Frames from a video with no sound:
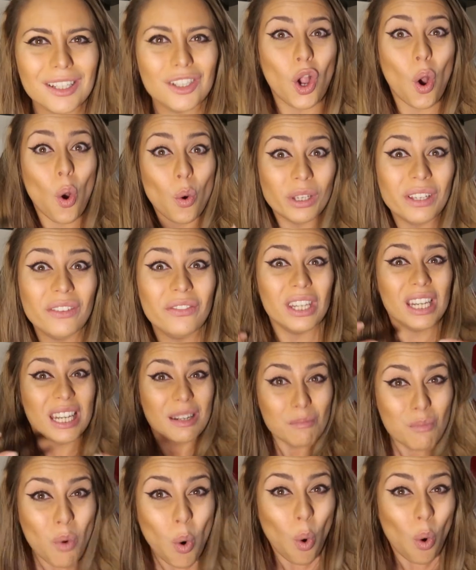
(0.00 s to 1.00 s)
go
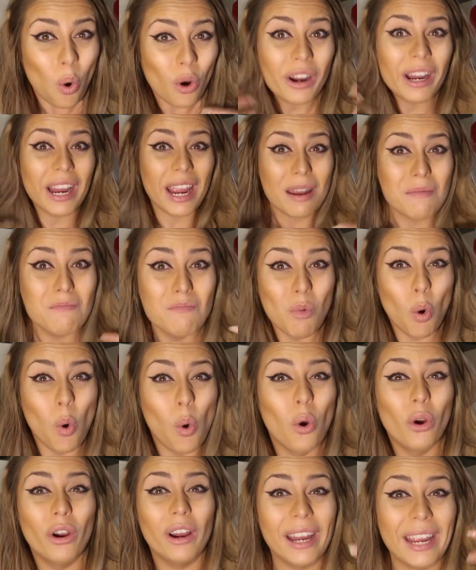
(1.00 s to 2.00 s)
even more
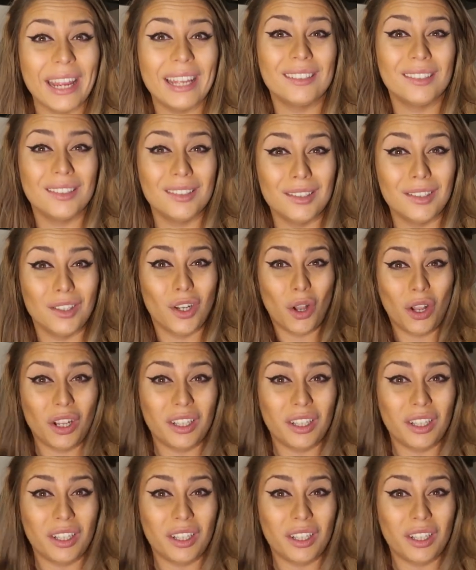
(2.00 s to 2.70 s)
and